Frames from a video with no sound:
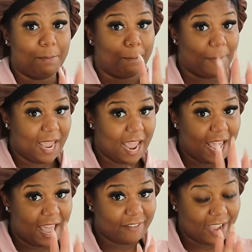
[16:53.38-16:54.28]
May I
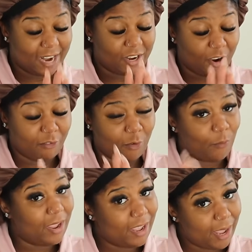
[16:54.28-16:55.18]
have gotten
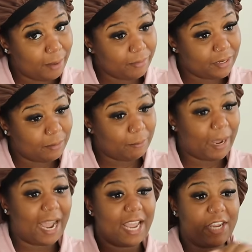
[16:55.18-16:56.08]
overwhelmed
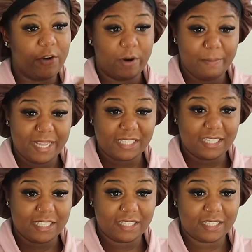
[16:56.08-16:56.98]
by your
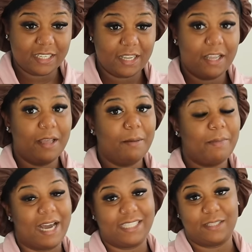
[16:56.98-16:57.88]
message?
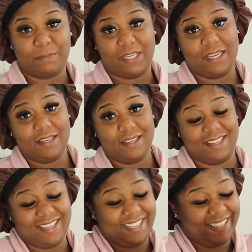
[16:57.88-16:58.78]
Possibly.
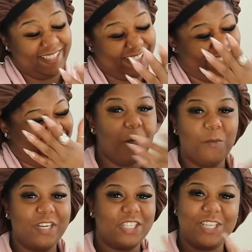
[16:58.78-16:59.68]

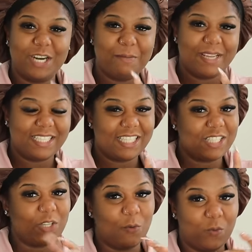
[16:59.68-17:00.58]
Was your
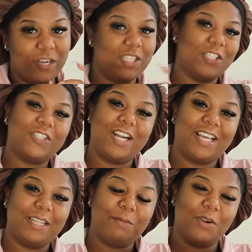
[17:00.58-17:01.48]
message the one
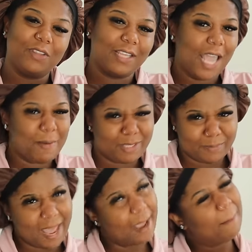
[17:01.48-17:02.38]
straw that broke the camel's
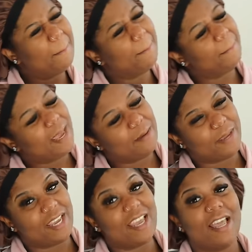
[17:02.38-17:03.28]
back?
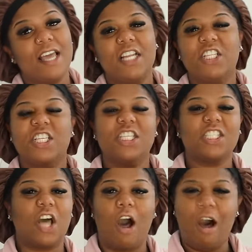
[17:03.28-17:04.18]
Maybe.
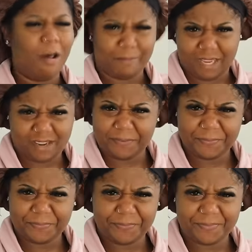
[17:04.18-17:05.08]
Just call me.
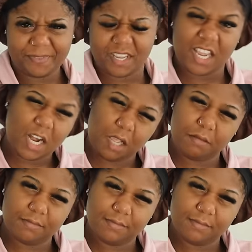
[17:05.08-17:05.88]
You know?